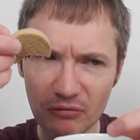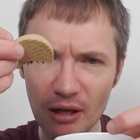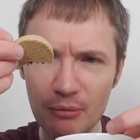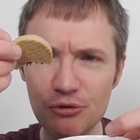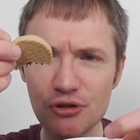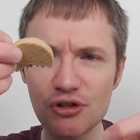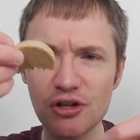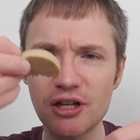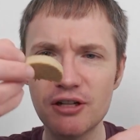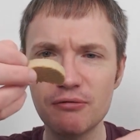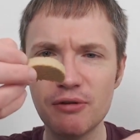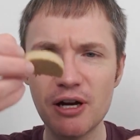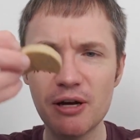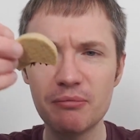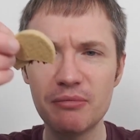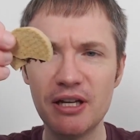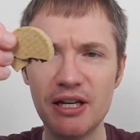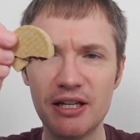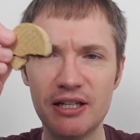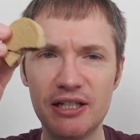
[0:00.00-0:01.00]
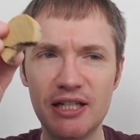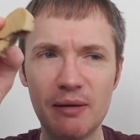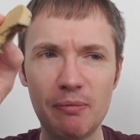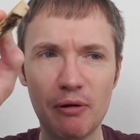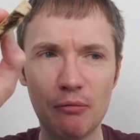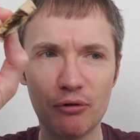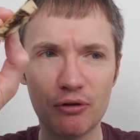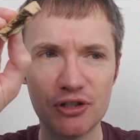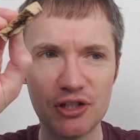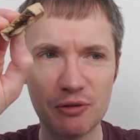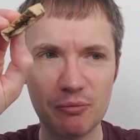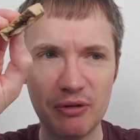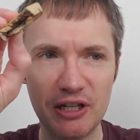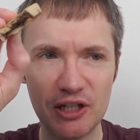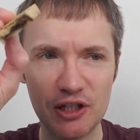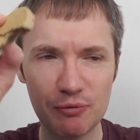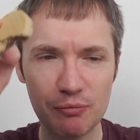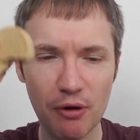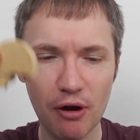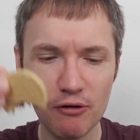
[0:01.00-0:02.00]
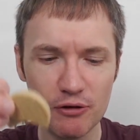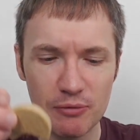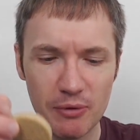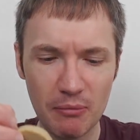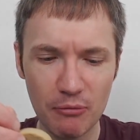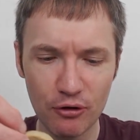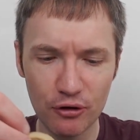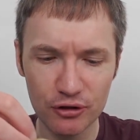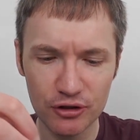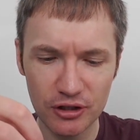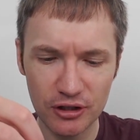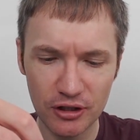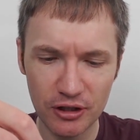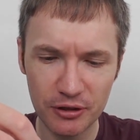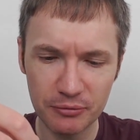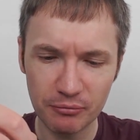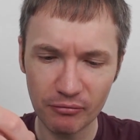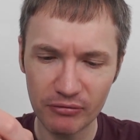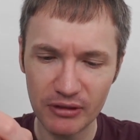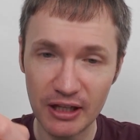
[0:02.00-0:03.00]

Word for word: I'm just going to dip it once it's been exposed a bit more to the...